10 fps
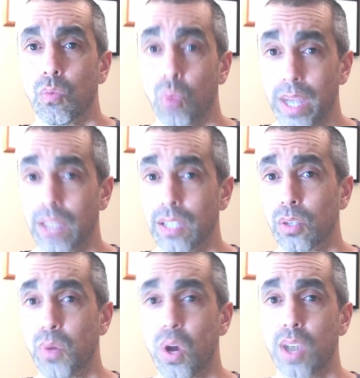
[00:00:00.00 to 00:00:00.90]

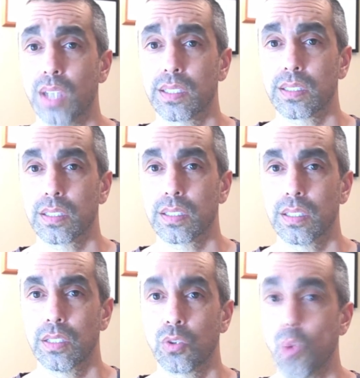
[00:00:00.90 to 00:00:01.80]
regular boss
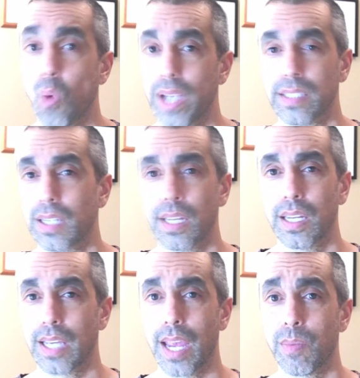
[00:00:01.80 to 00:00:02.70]
twice in
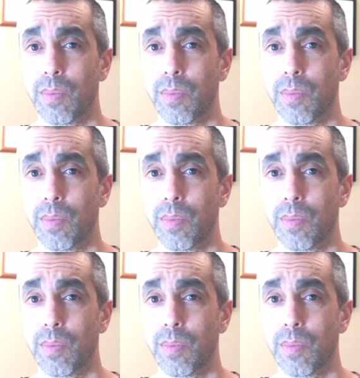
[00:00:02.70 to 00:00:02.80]
any game.